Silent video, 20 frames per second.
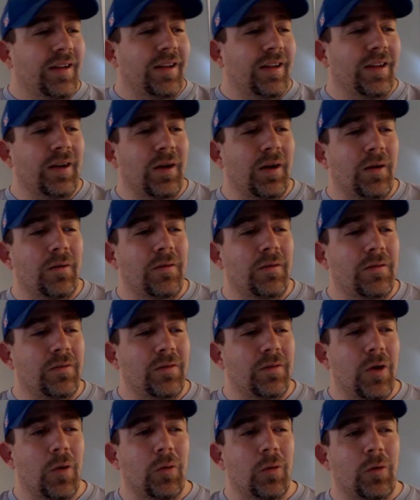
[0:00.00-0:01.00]

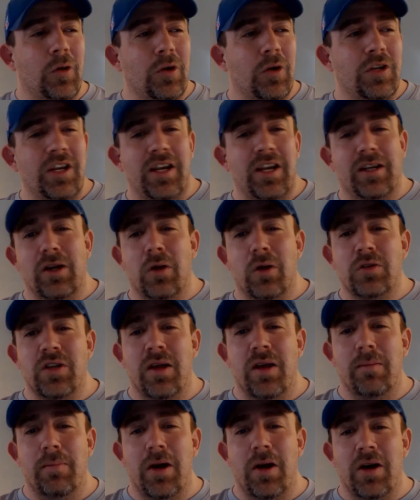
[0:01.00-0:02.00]
no good deed goes
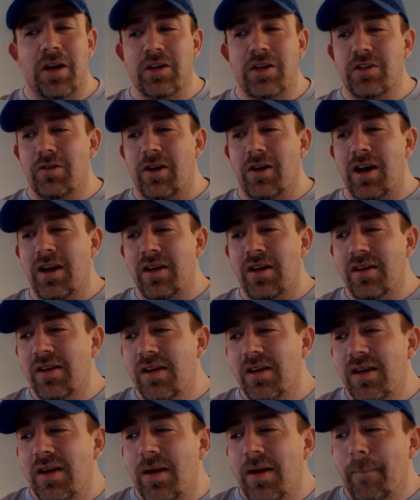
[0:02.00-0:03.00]
unpunished, right?
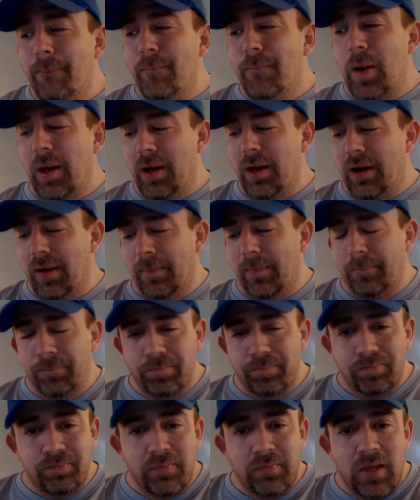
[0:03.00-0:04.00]
But
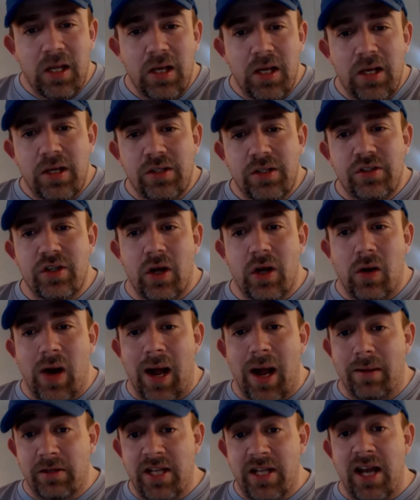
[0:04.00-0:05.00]
so
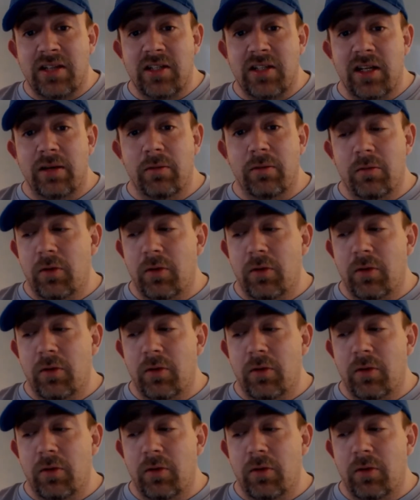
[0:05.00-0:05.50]
I was actually